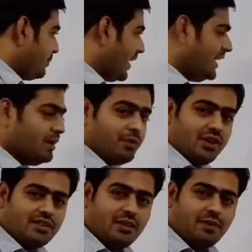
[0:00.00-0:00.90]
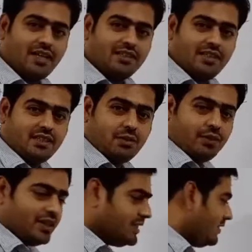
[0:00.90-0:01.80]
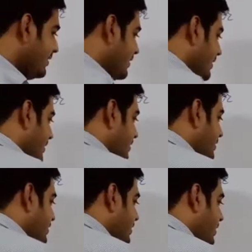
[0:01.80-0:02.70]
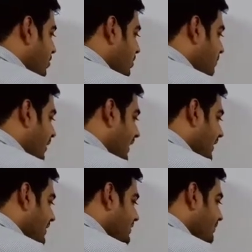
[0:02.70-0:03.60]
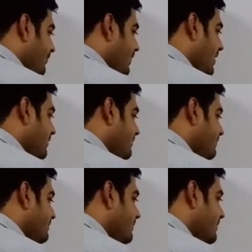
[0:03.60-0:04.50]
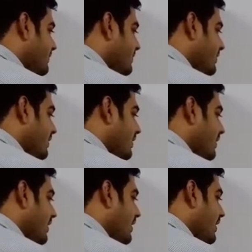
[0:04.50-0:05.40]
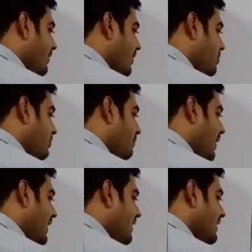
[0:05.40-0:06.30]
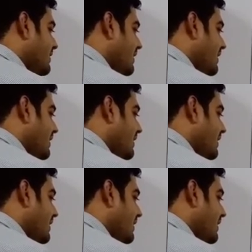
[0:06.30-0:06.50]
final potential minus initial potential. 0 minus V is equal to minus